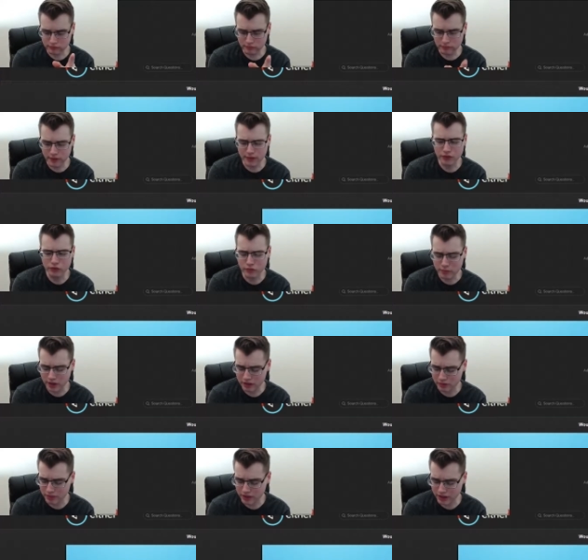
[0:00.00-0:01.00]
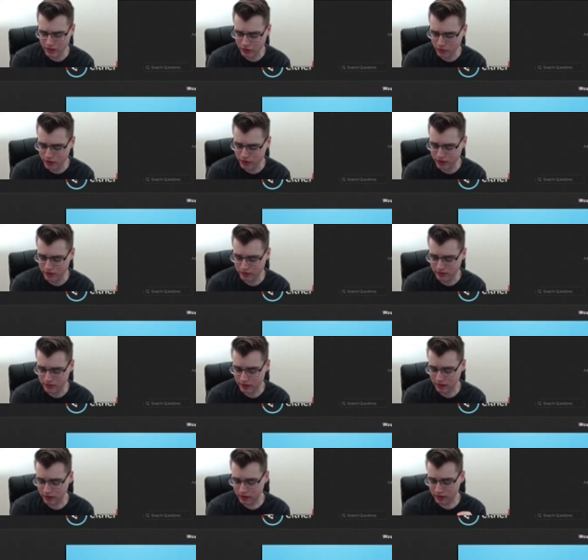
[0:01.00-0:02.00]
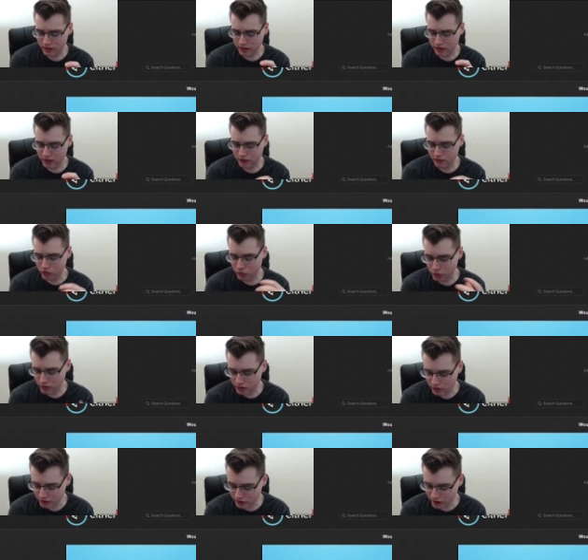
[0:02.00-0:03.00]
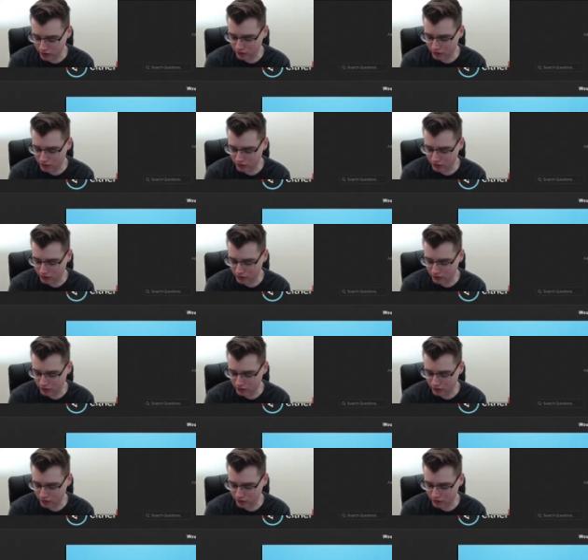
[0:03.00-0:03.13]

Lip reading: This reminds me of that question. If you win the lottery,